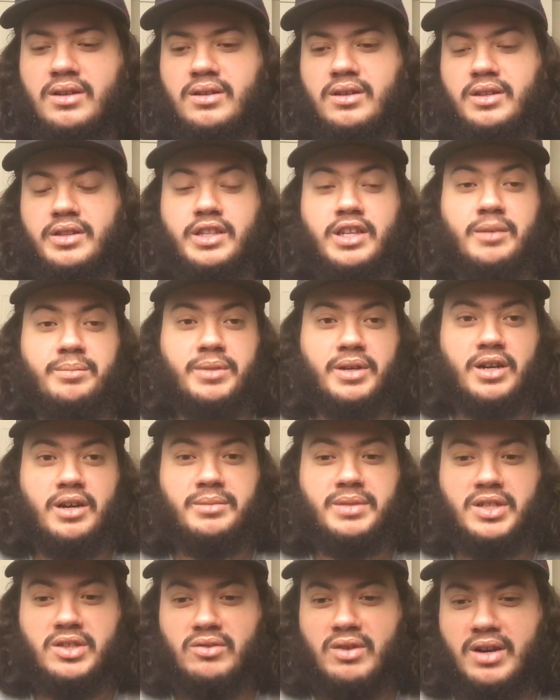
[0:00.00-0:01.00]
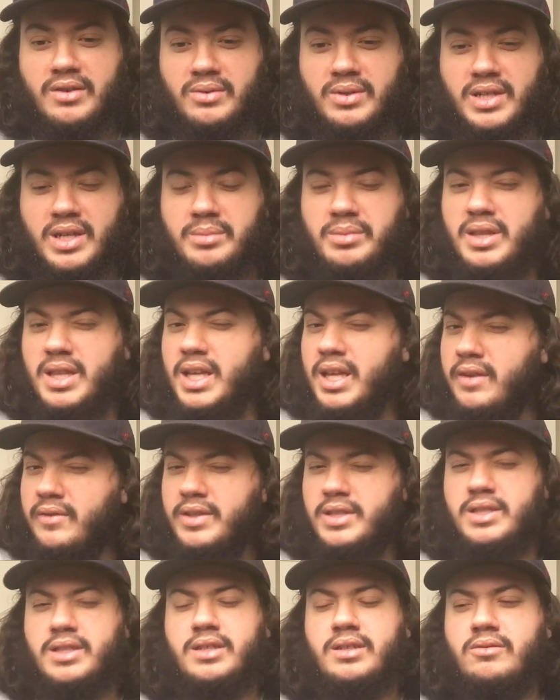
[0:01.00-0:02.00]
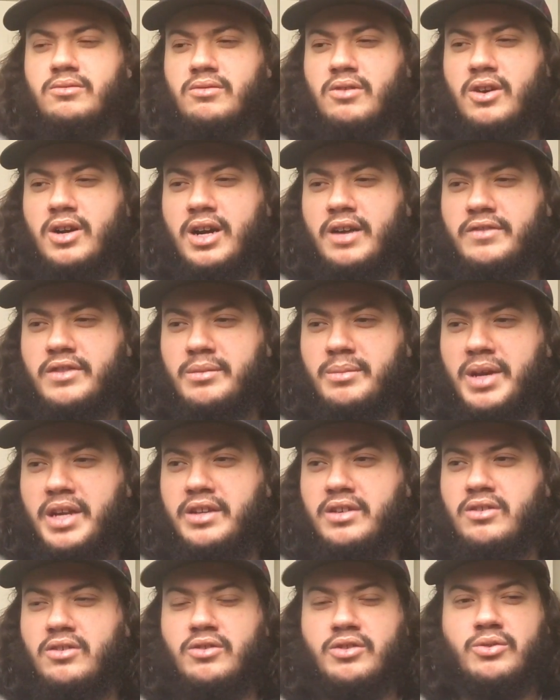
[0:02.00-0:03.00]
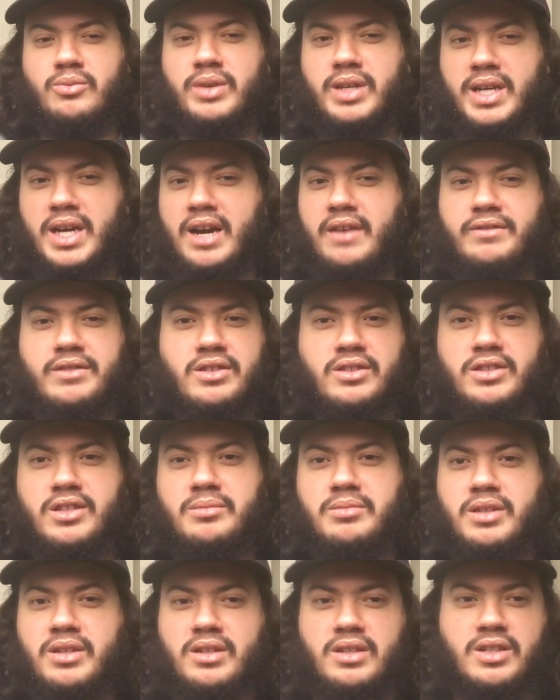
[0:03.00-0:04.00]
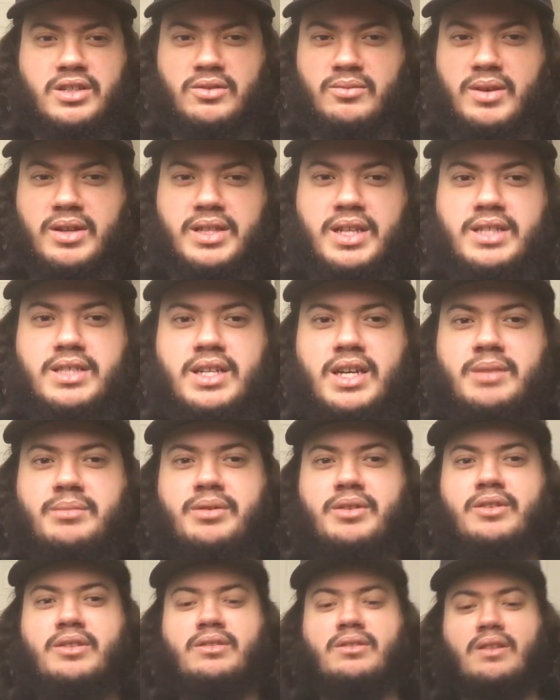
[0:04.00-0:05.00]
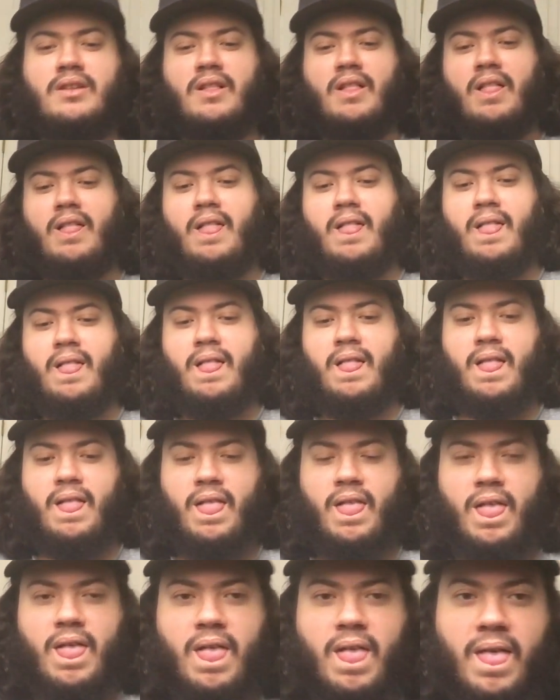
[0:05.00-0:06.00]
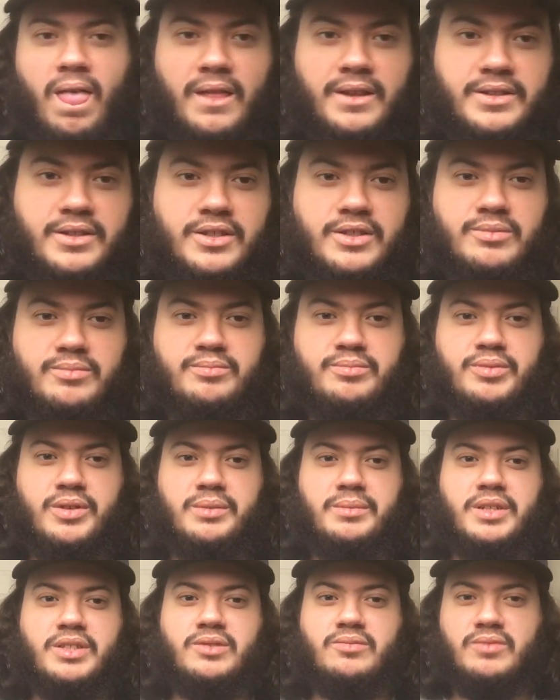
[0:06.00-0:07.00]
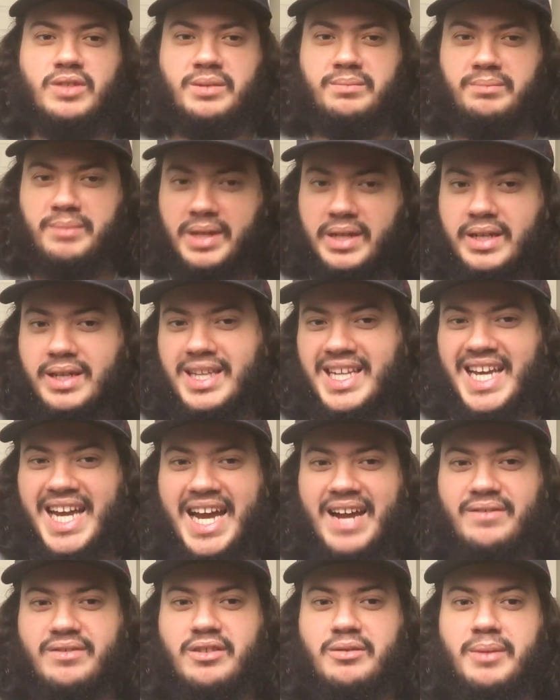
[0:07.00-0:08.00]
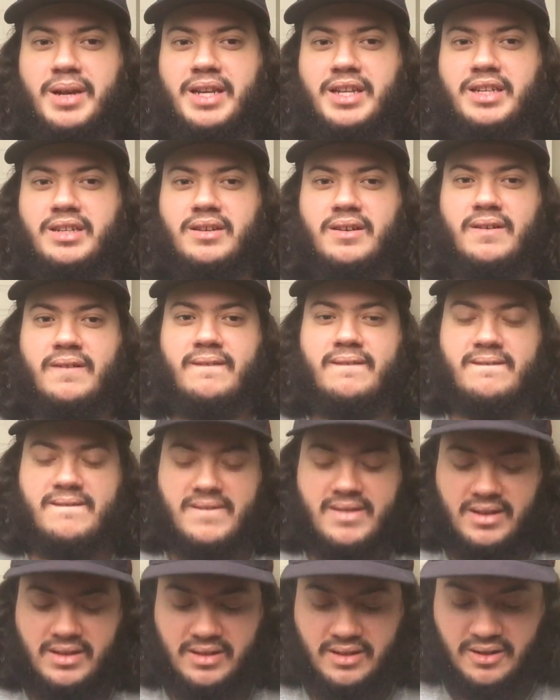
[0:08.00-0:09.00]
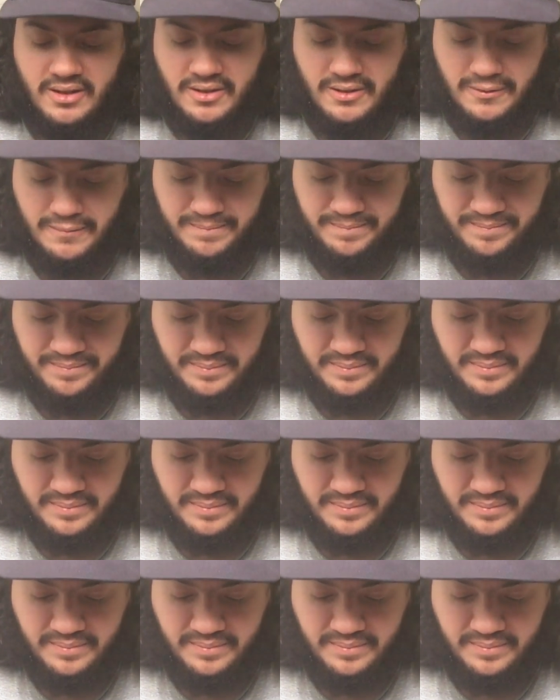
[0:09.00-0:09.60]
in the up and coming draft, which I believe is the Raw after Mania or the week after something. It's around that time period. So it's pretty much immediately after Mania. So